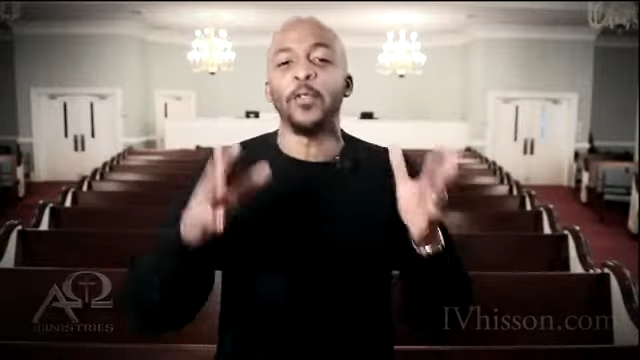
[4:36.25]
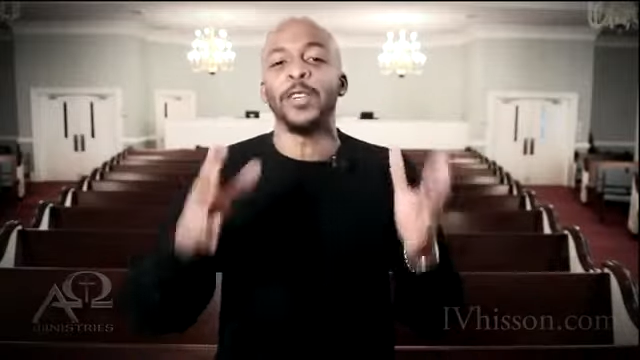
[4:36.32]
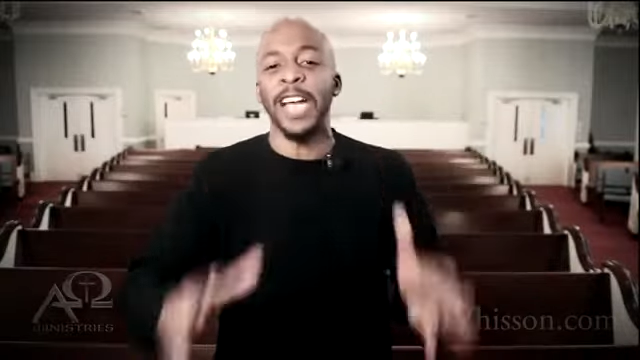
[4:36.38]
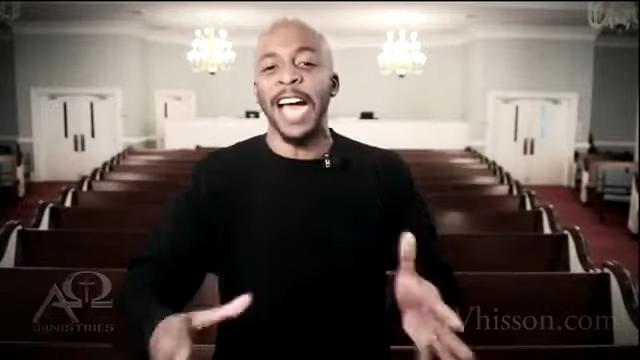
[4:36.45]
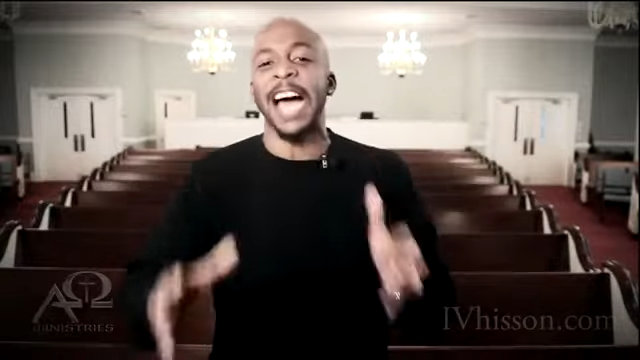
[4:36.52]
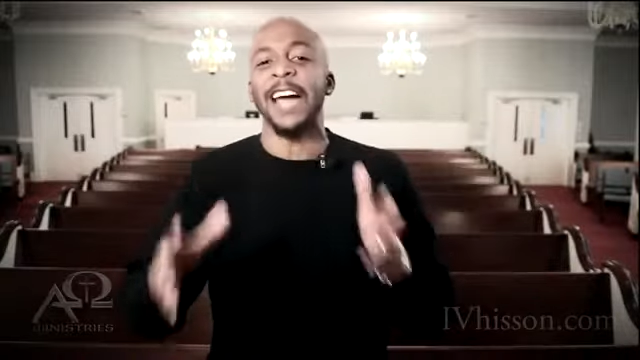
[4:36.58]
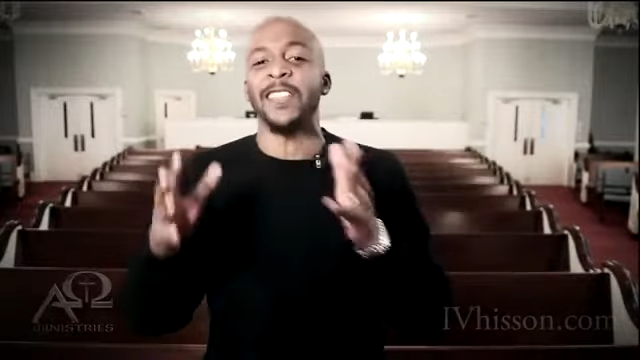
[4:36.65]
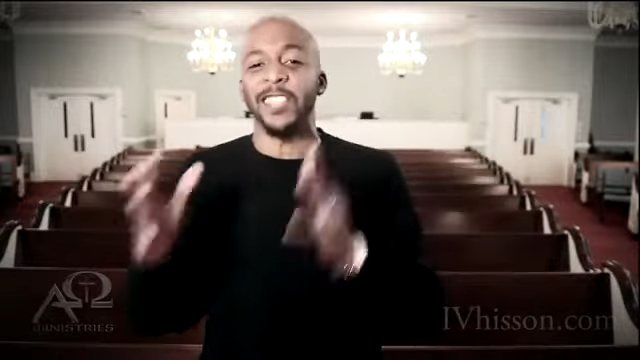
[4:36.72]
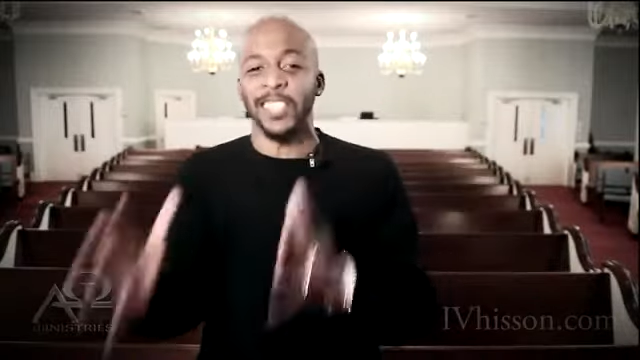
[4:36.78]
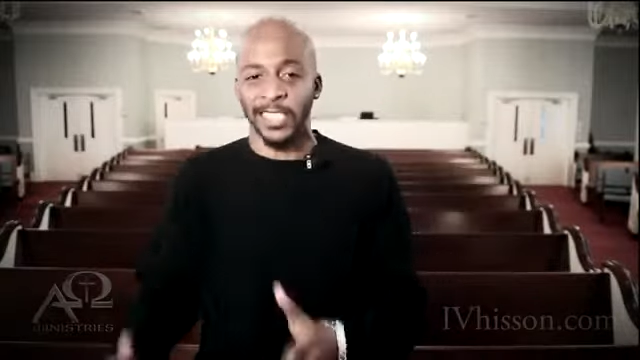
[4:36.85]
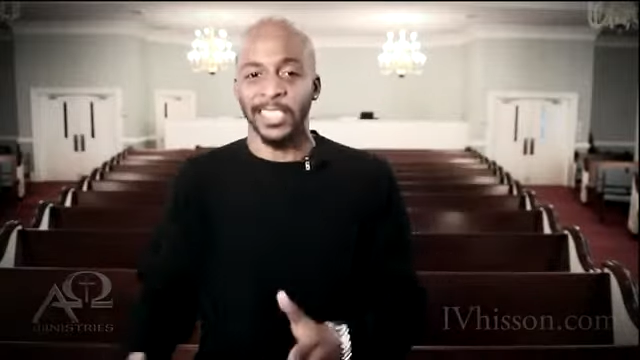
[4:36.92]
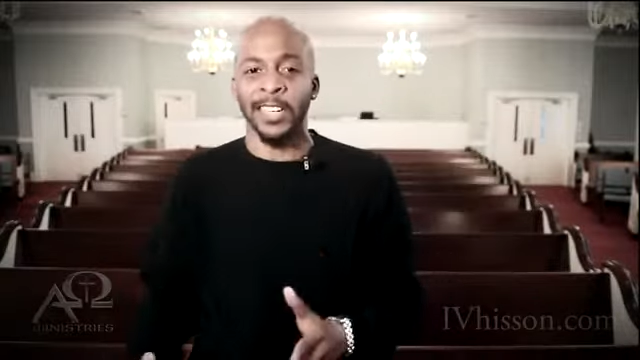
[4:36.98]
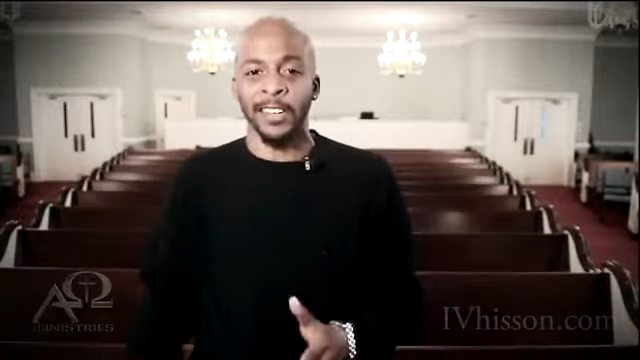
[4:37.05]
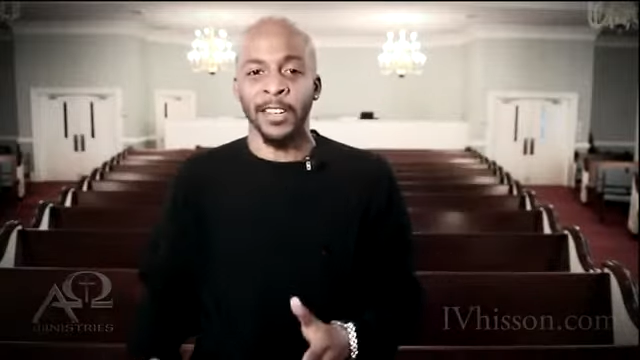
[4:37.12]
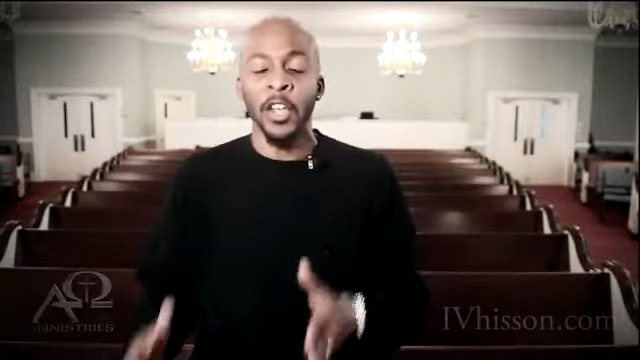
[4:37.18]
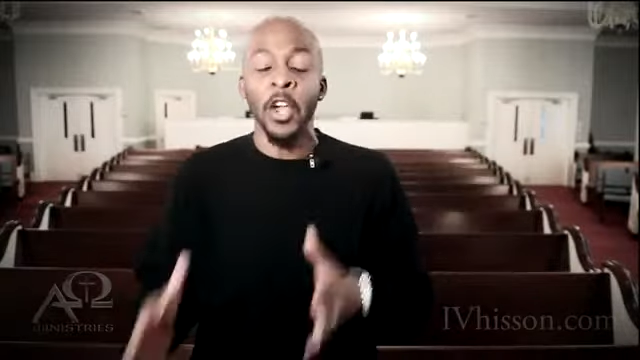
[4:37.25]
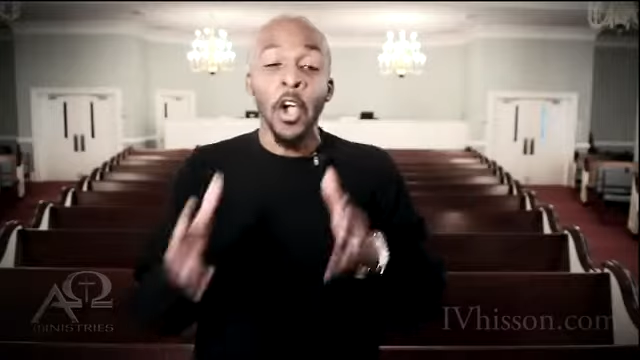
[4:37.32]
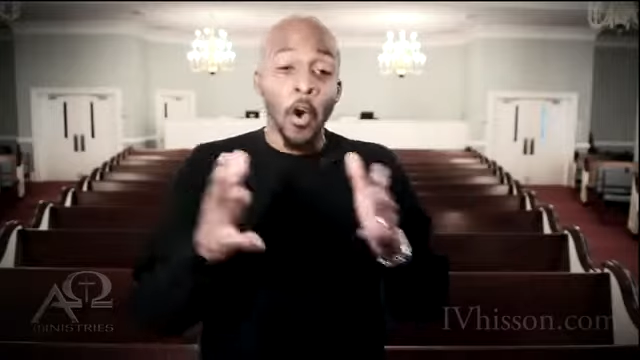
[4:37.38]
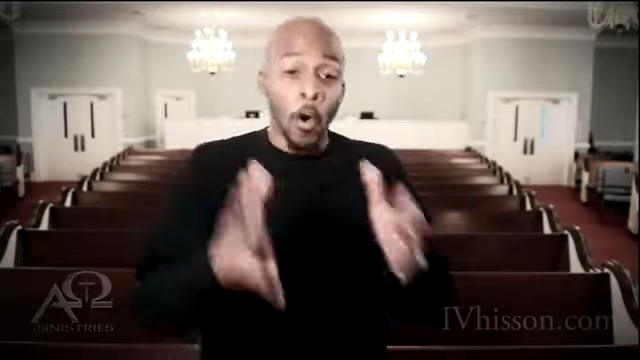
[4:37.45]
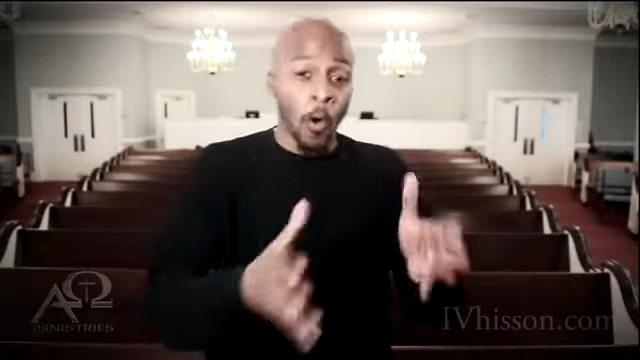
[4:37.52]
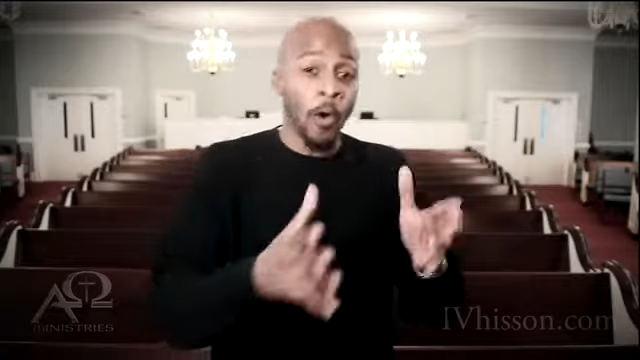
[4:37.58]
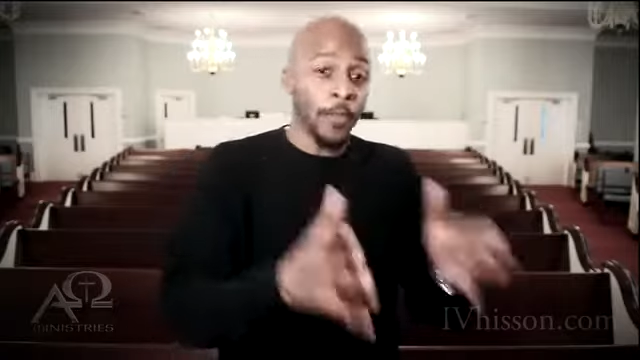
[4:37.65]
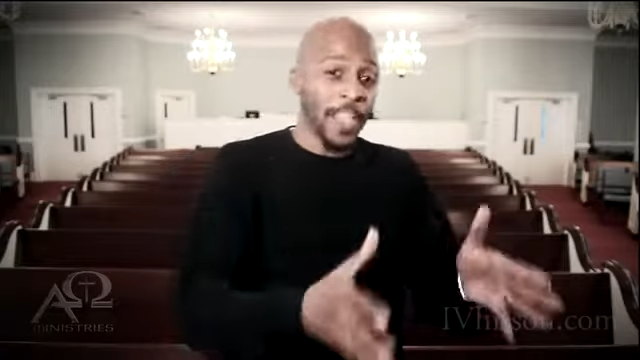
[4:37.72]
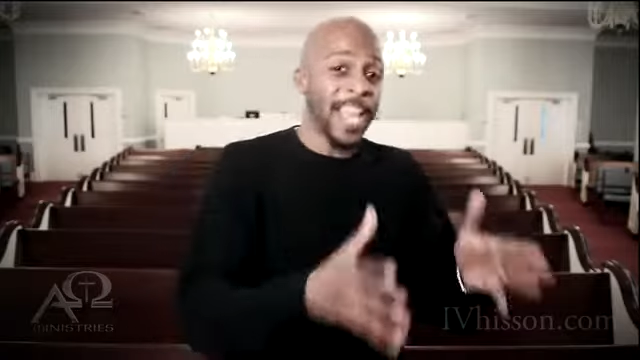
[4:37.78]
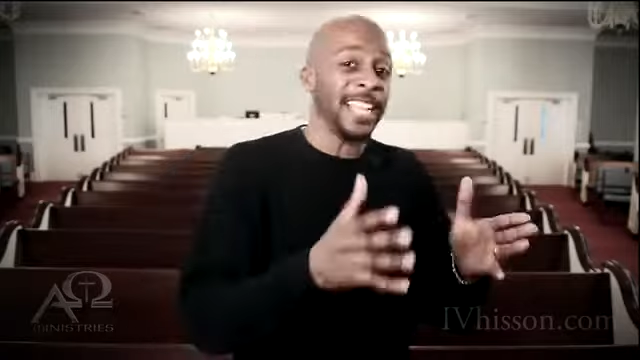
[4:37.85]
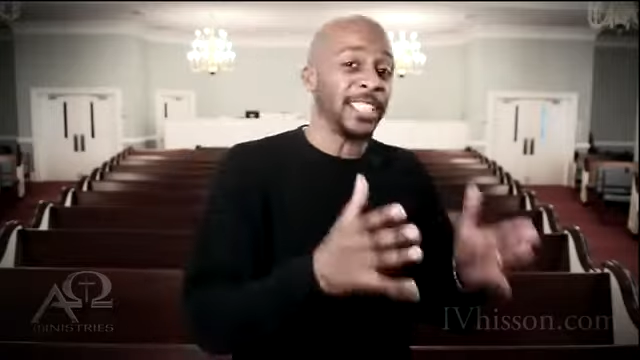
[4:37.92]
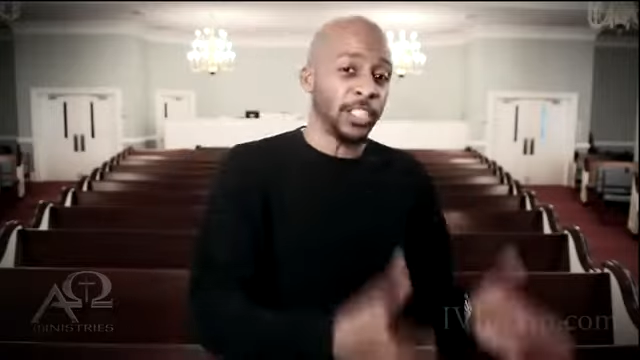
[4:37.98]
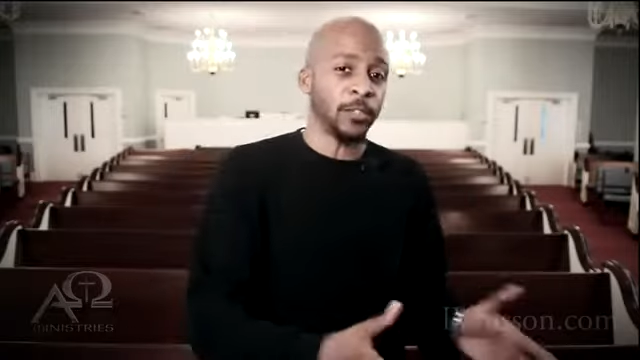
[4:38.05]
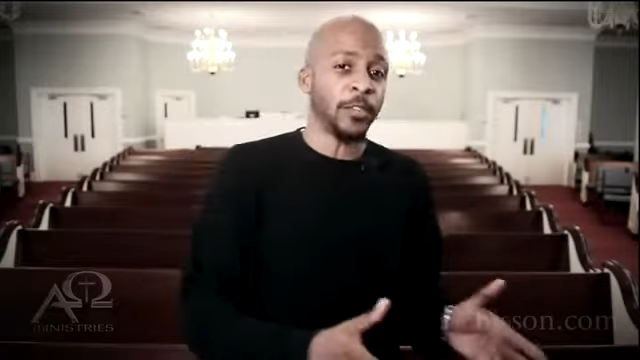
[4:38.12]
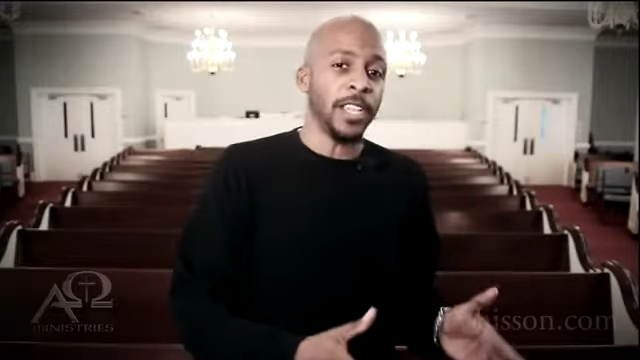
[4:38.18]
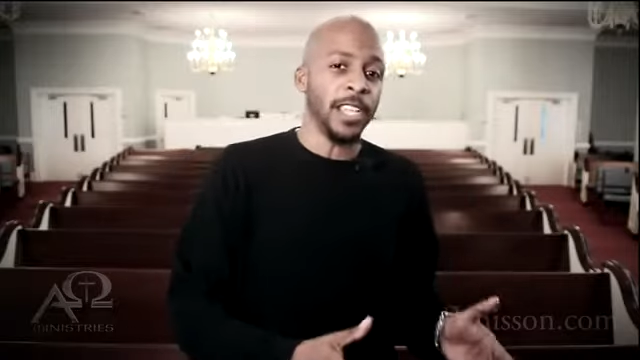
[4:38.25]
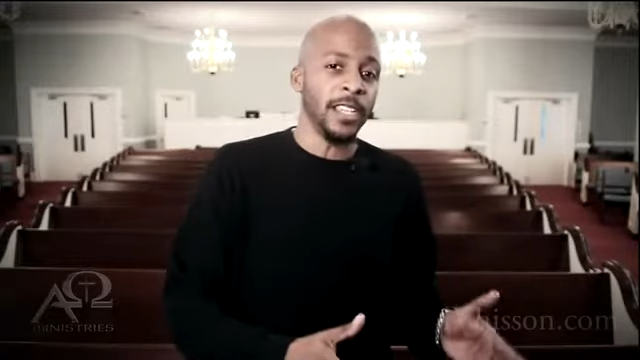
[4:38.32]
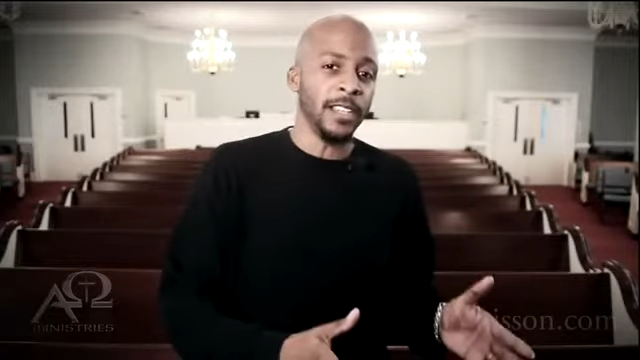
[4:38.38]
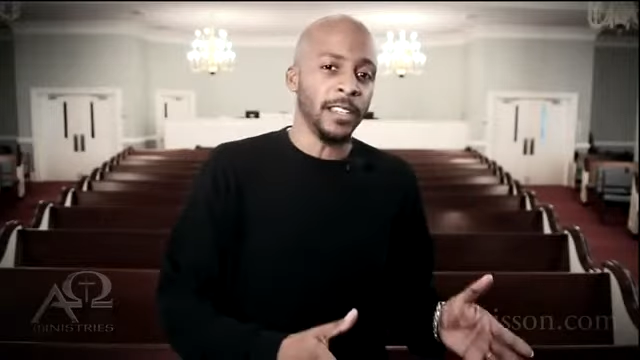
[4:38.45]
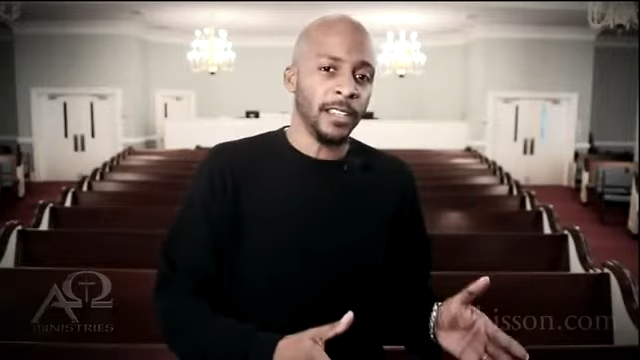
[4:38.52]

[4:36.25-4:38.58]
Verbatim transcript: on God the Son, on that tree.